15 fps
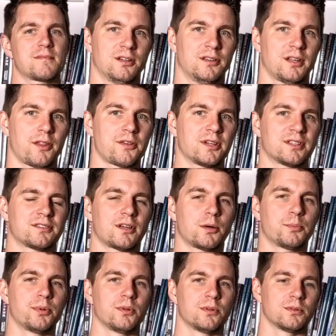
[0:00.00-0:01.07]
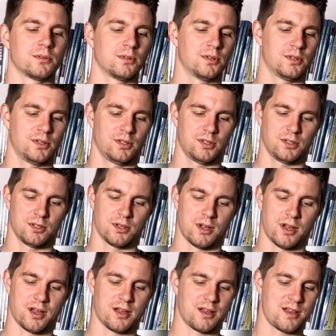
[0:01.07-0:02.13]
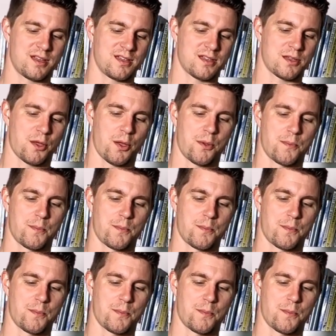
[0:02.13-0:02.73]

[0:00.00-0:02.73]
Another example, I